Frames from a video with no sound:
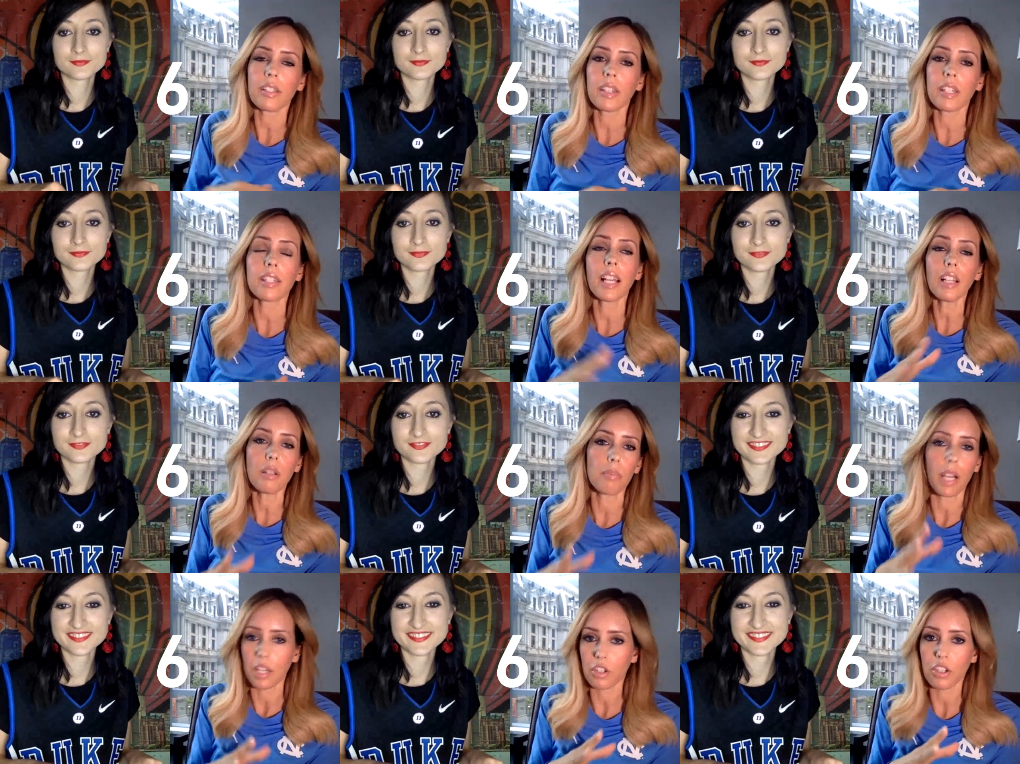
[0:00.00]
Speaker 1: the, the
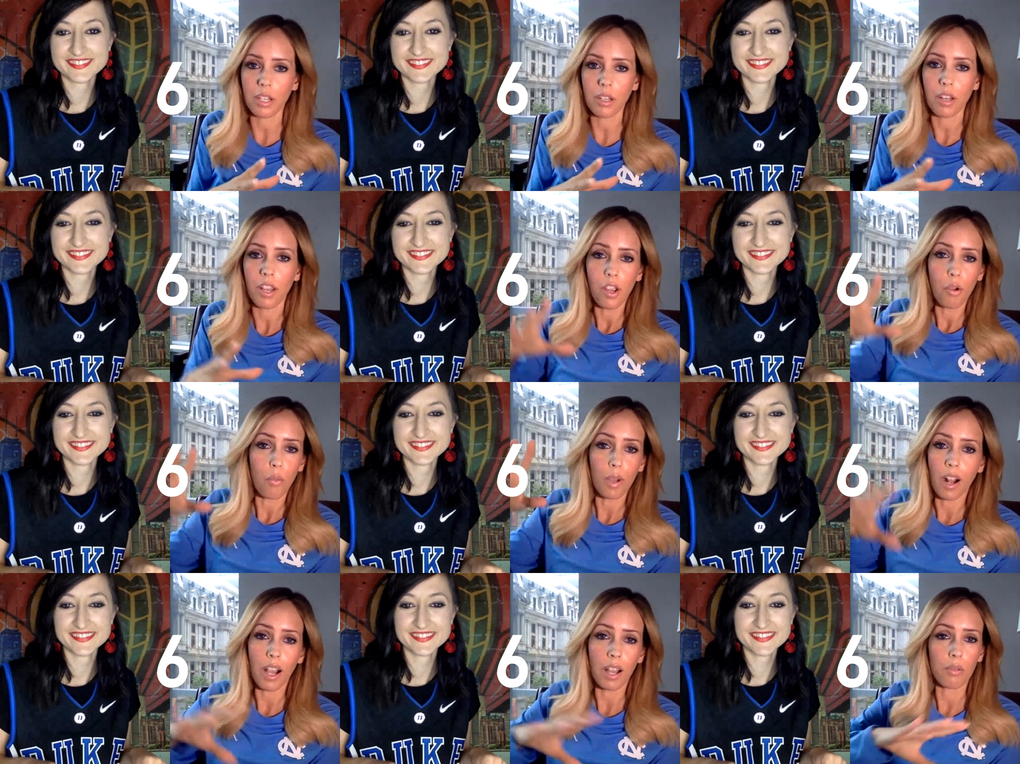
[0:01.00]
celebration went
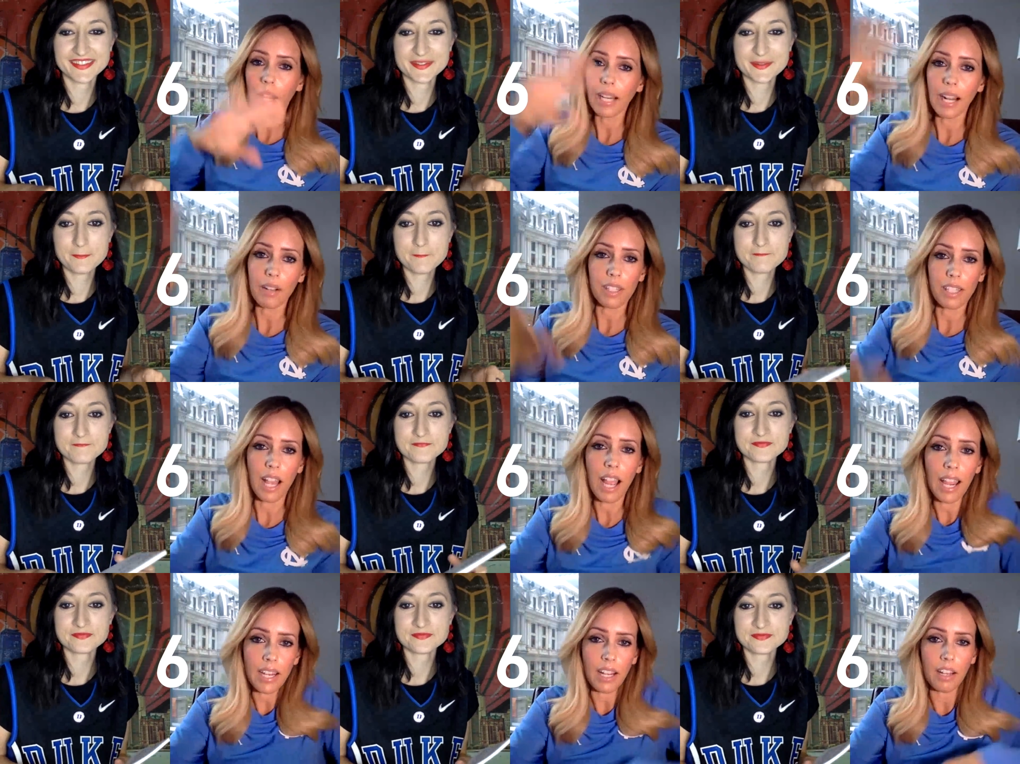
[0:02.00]
on right
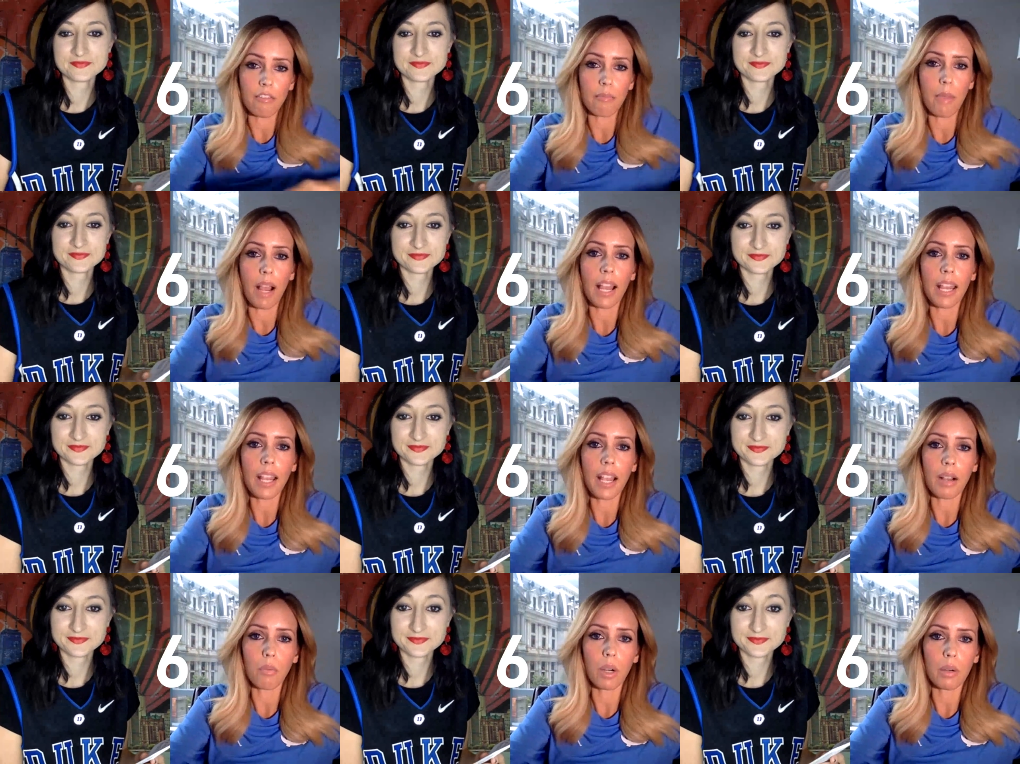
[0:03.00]
outside of my,
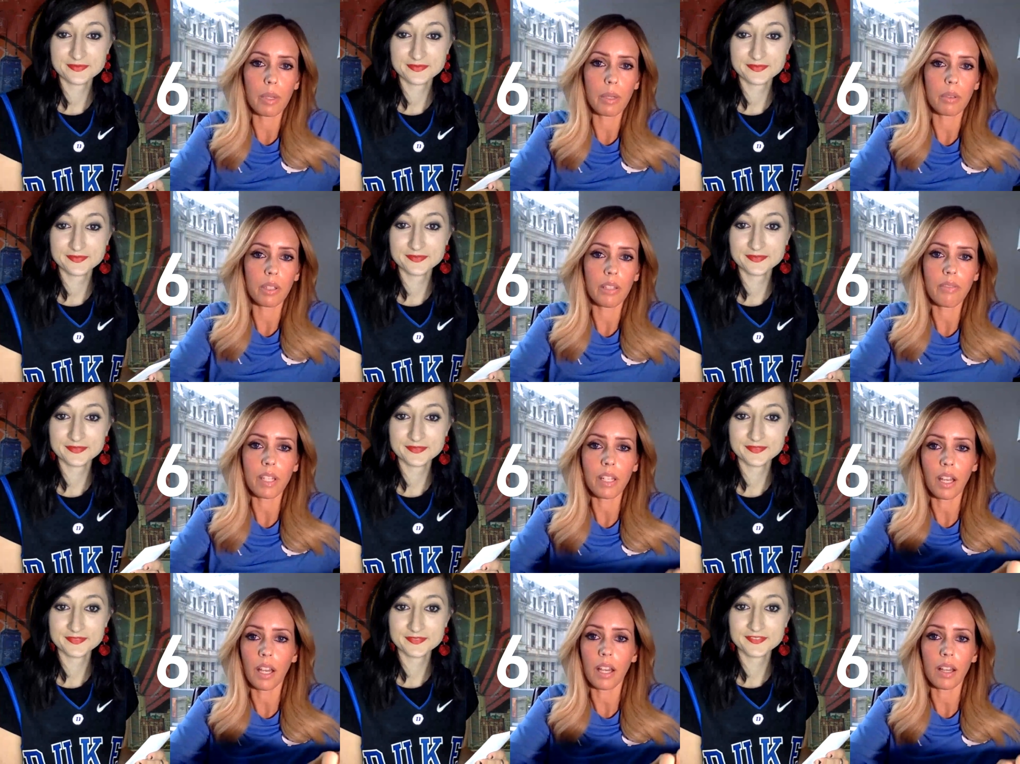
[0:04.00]
uh, where we were living,
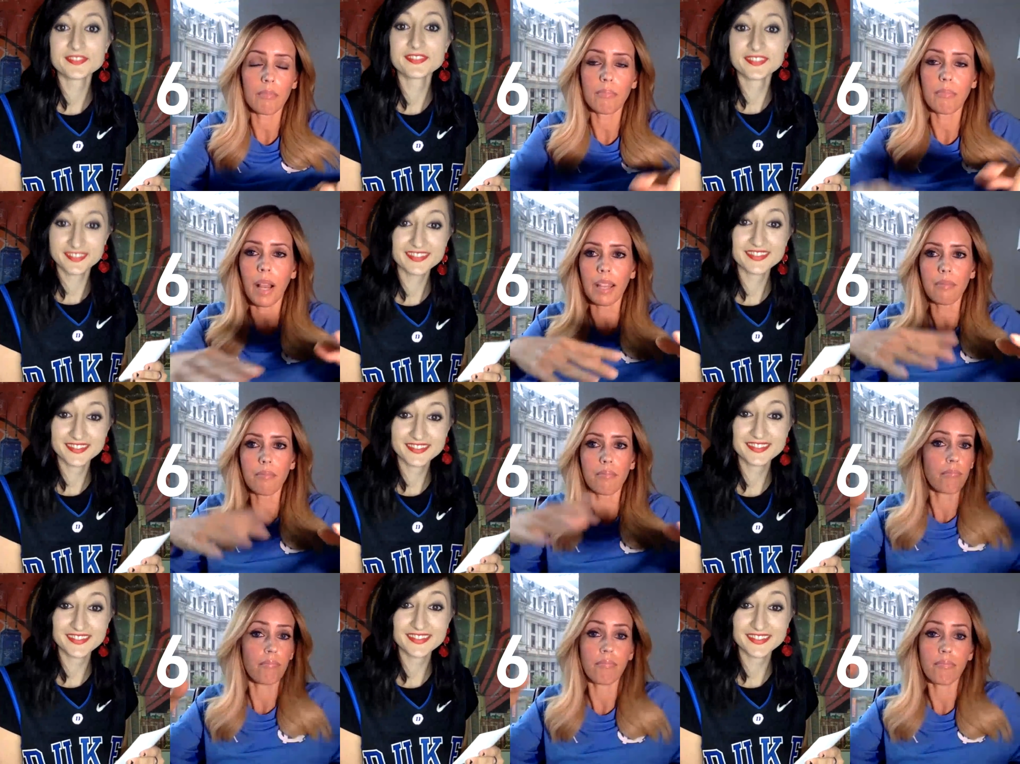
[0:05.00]
uh, my
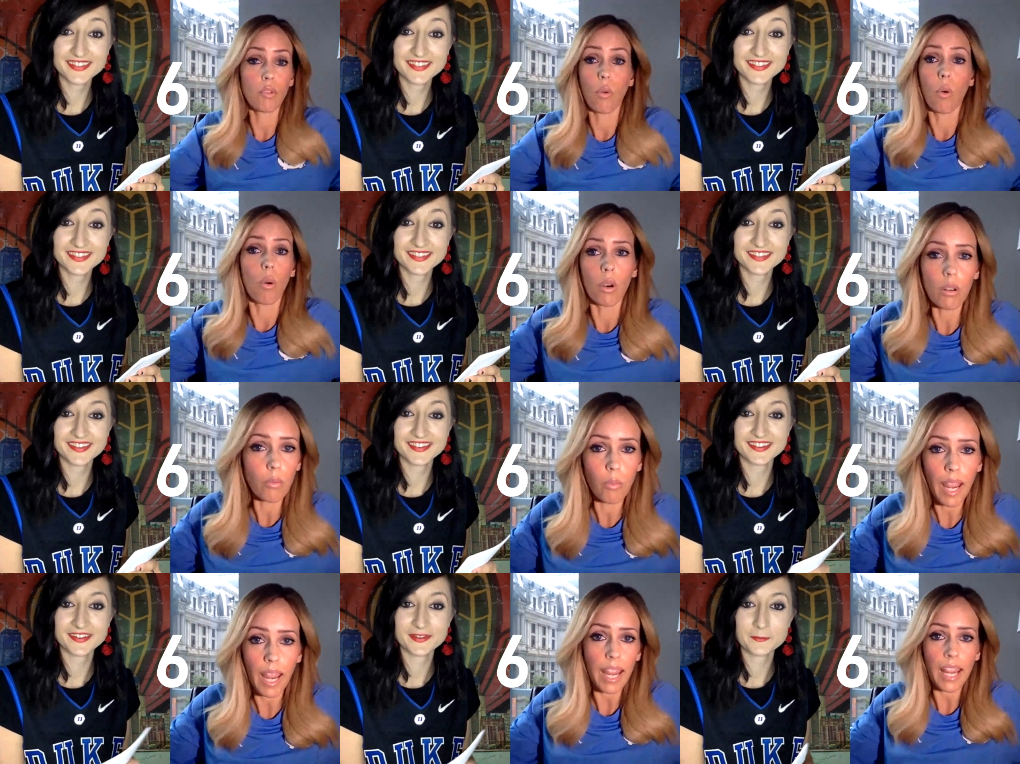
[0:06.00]

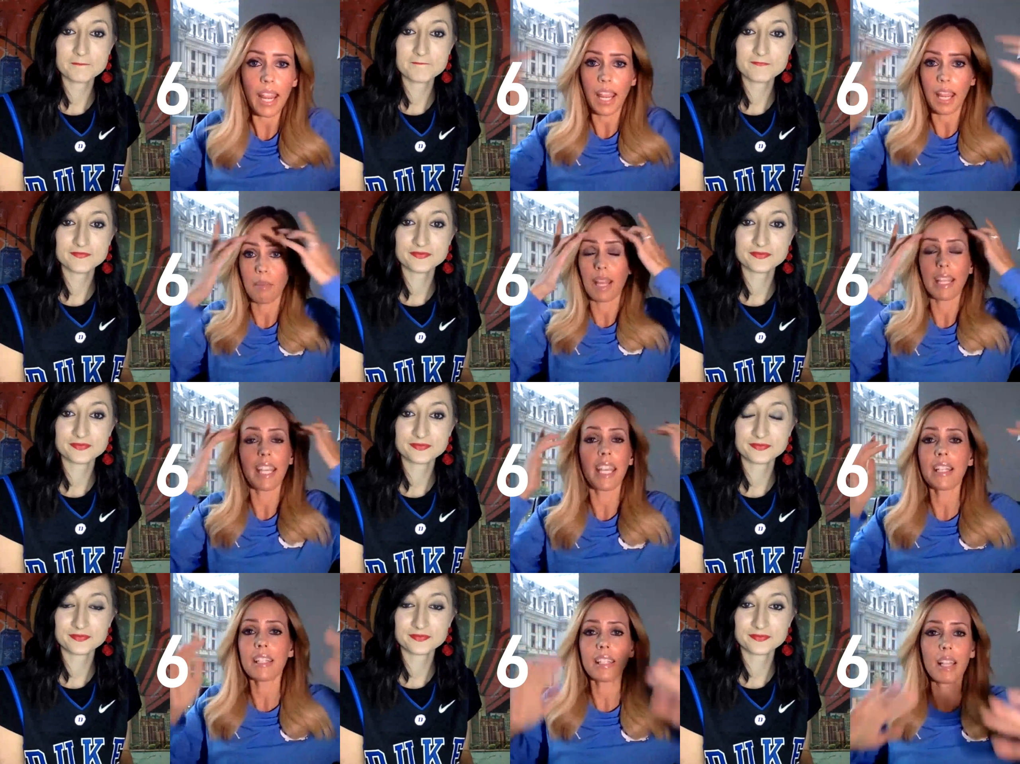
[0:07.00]
doorway and my
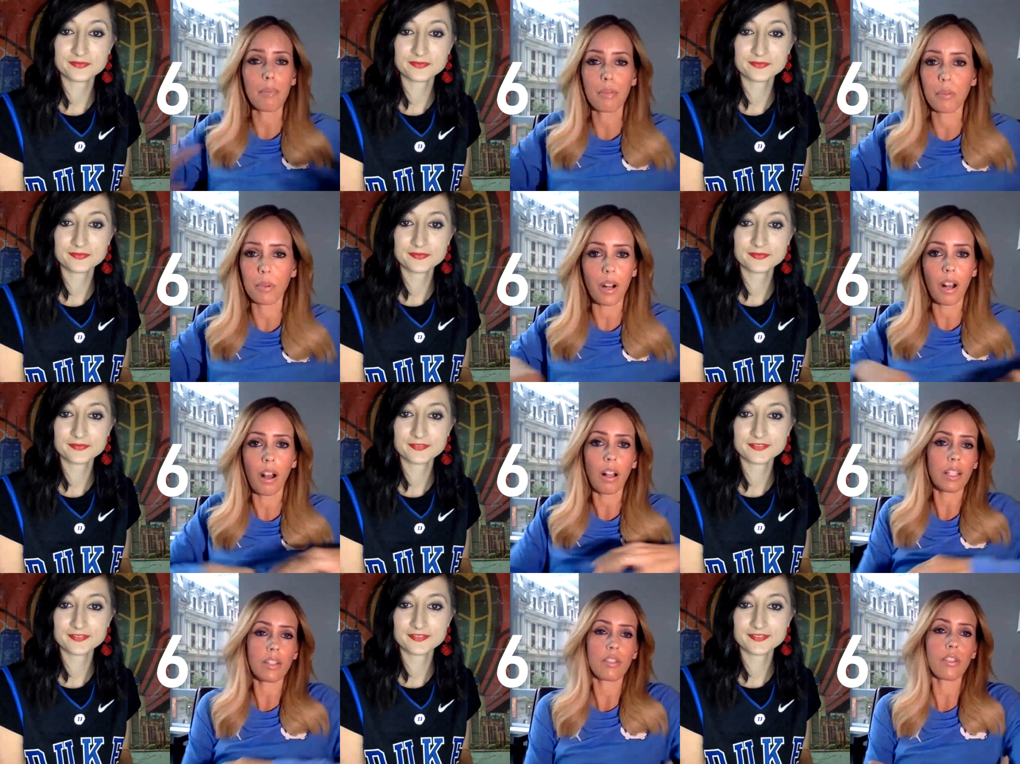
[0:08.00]
kids slept through it
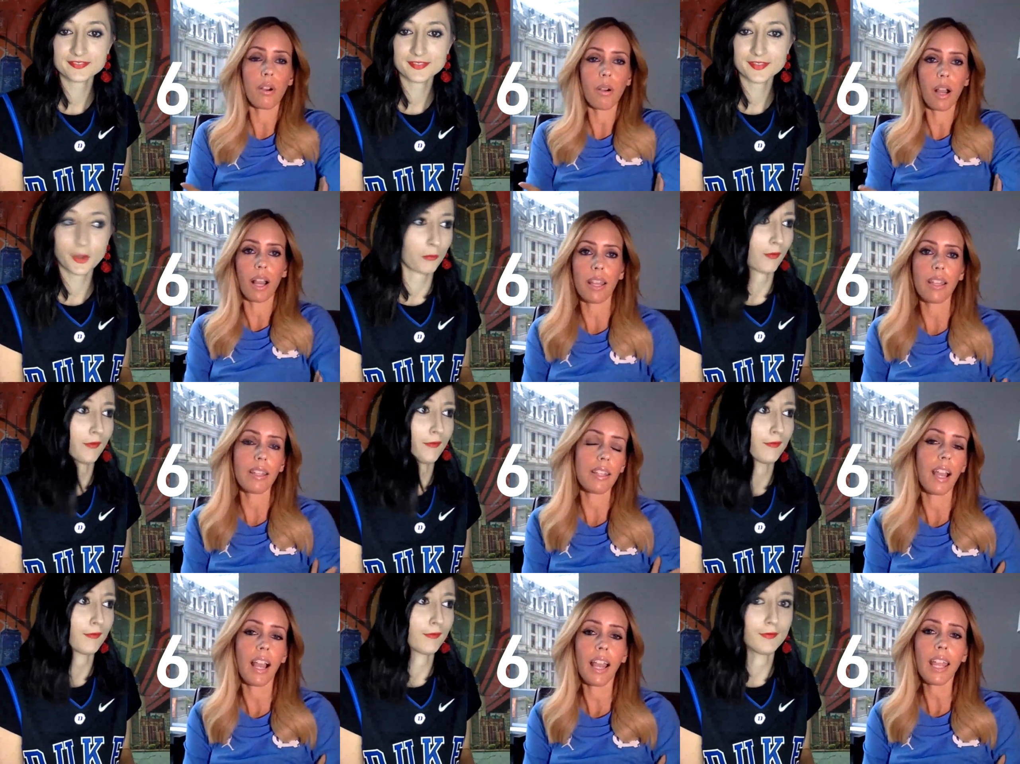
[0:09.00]
all. And so I,
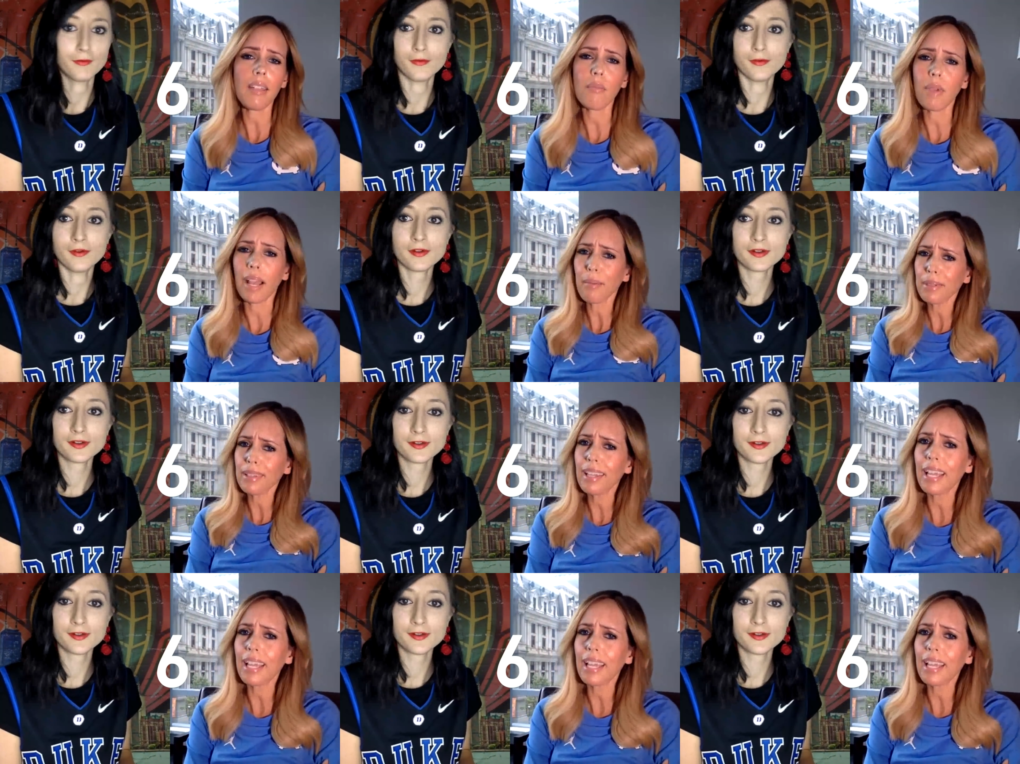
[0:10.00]
I, I would